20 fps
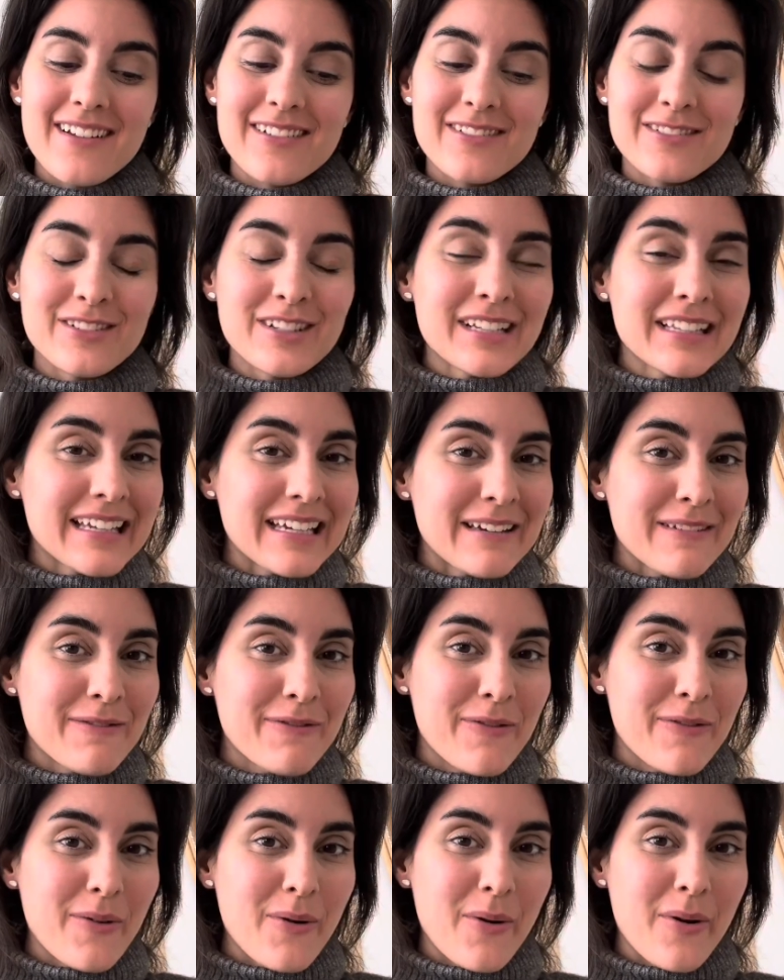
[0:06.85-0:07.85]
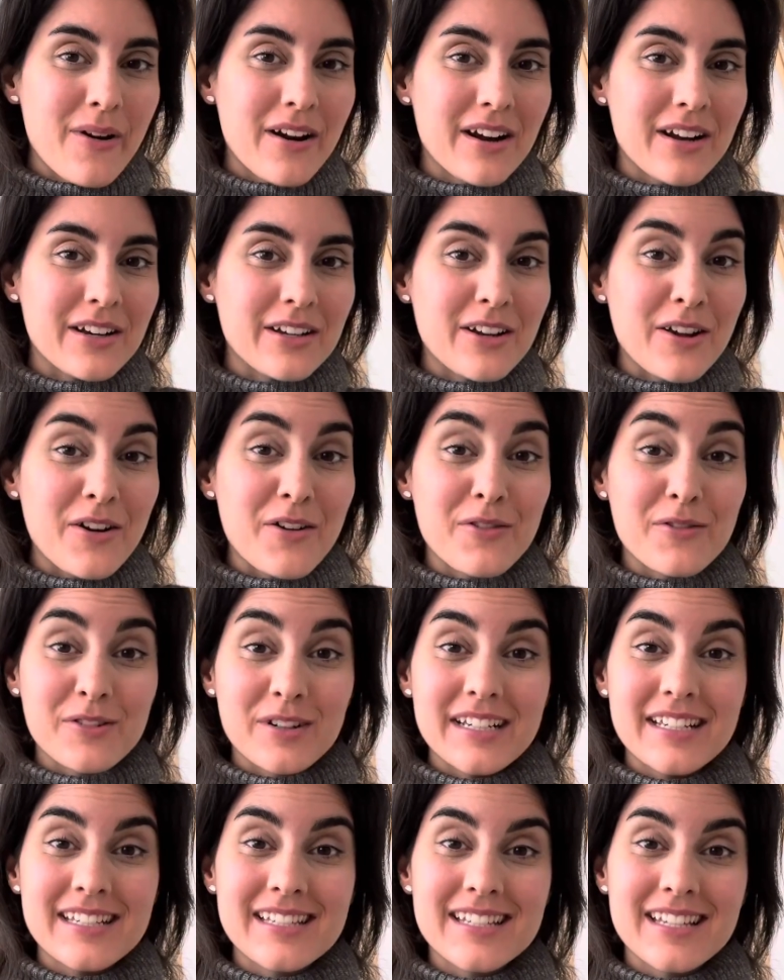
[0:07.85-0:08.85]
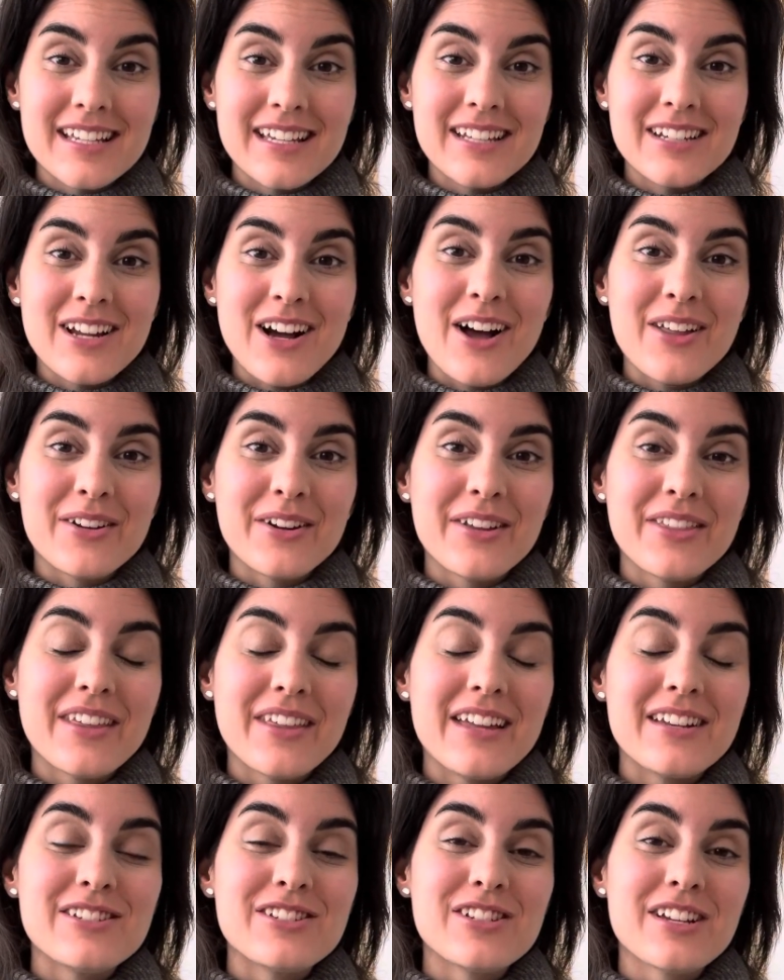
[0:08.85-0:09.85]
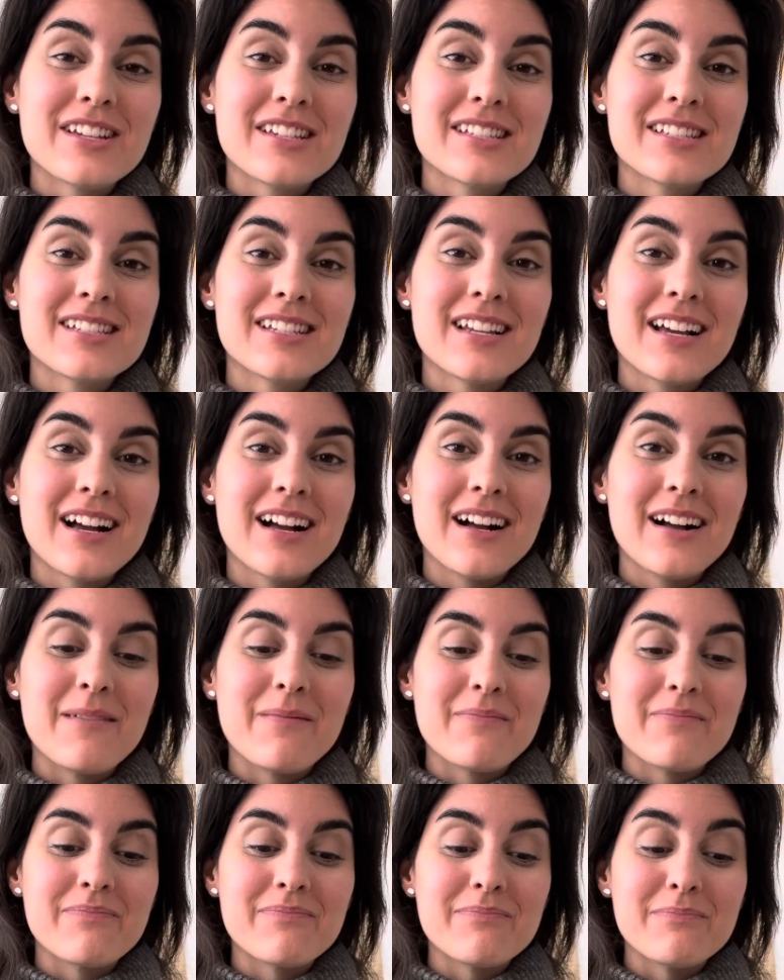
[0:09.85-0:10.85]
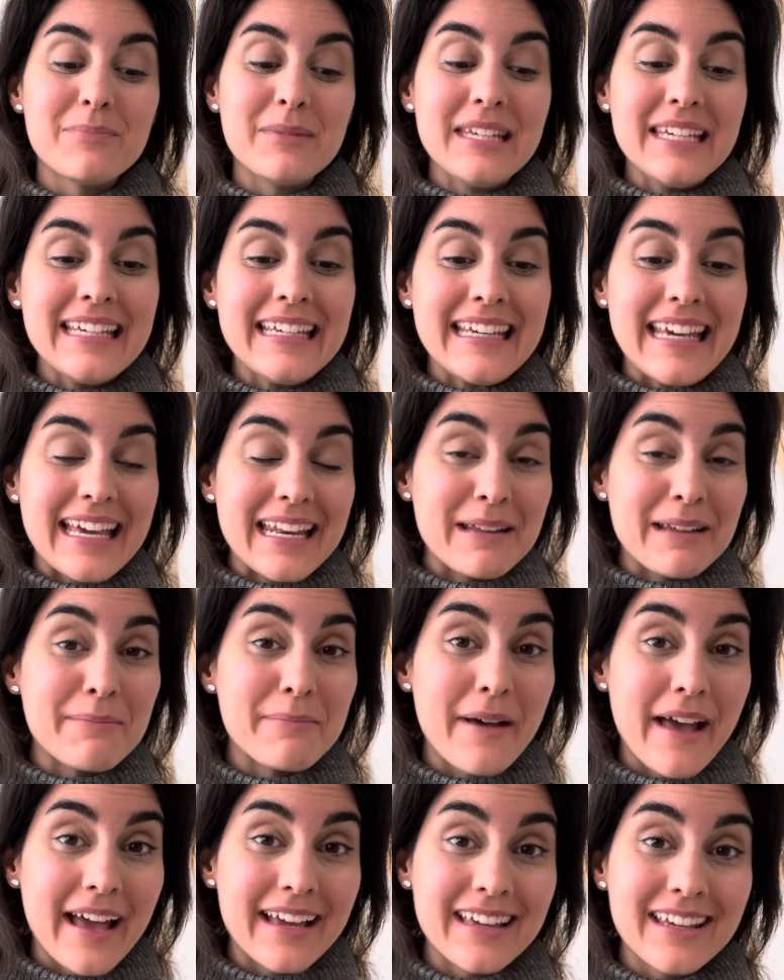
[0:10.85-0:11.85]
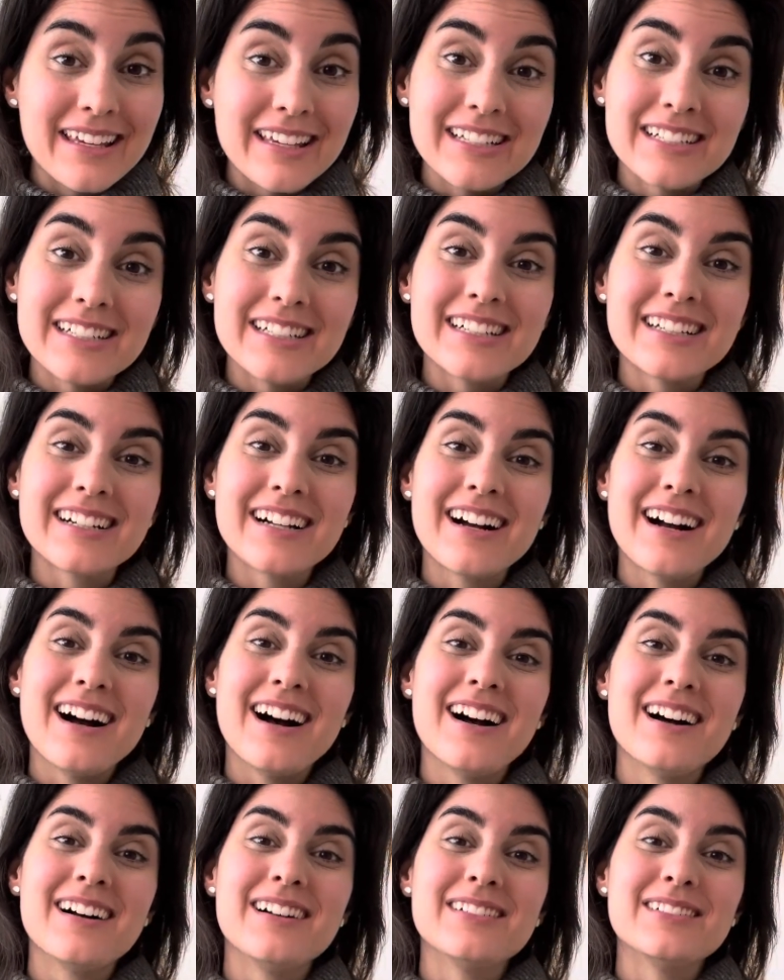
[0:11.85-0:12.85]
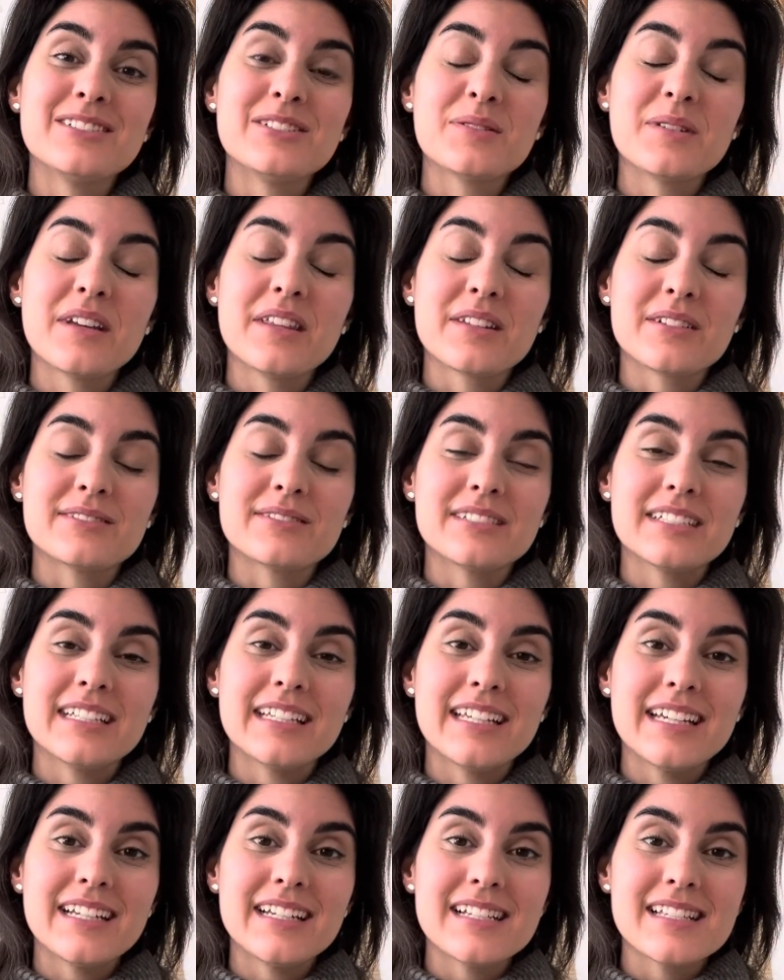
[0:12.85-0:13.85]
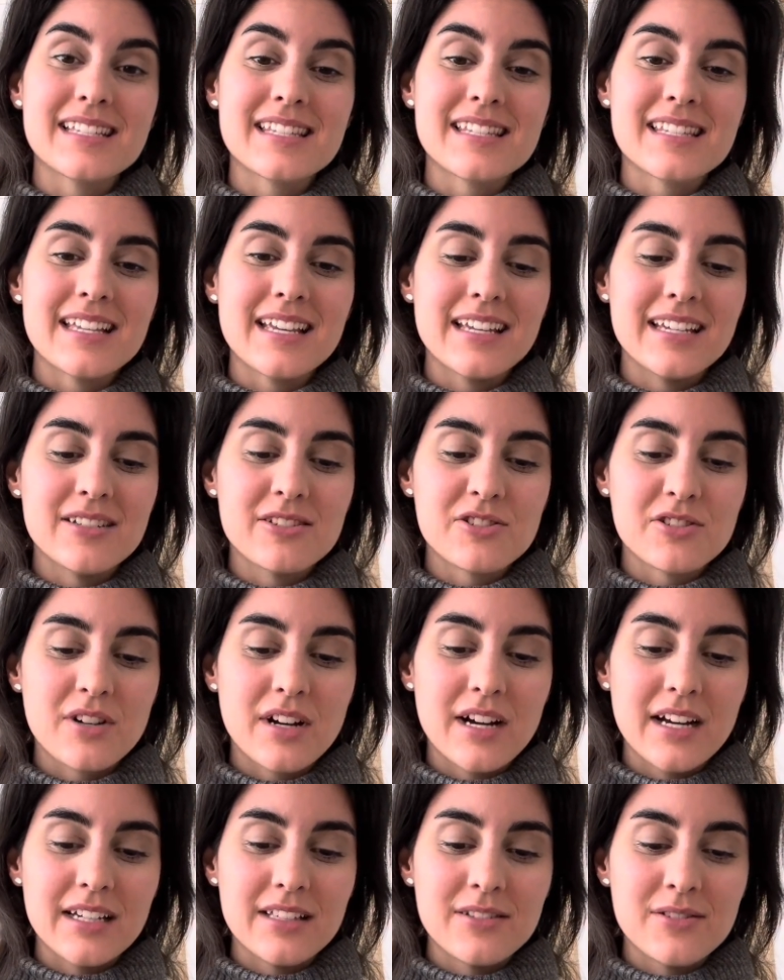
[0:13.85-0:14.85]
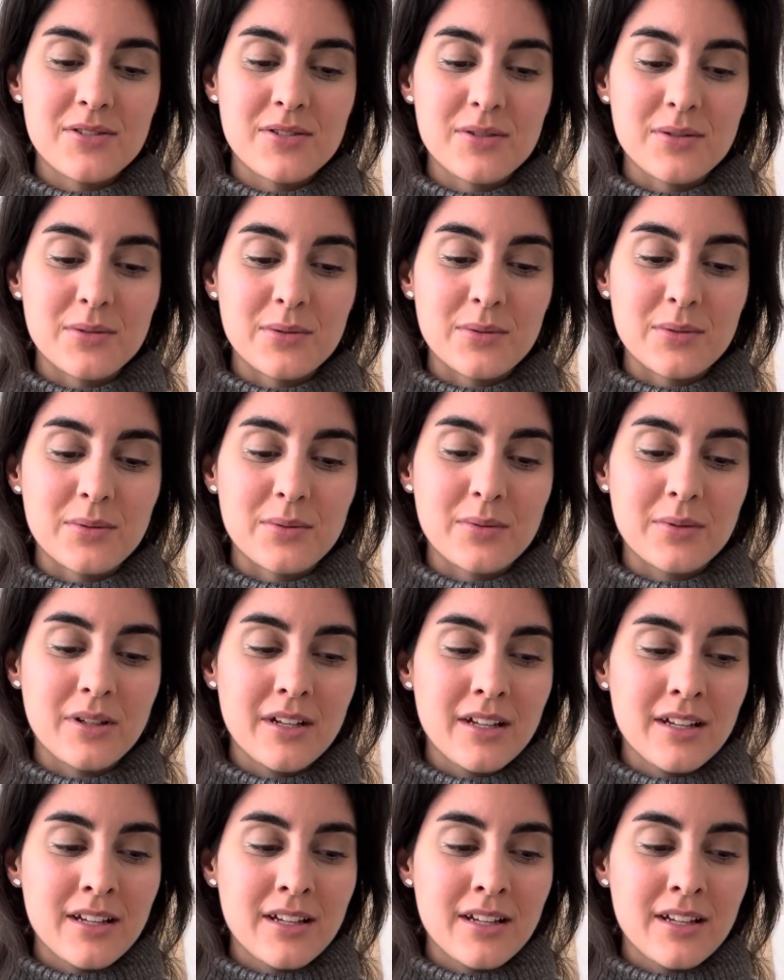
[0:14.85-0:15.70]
really for no reason other than just me getting back here, doing the readings and trying to,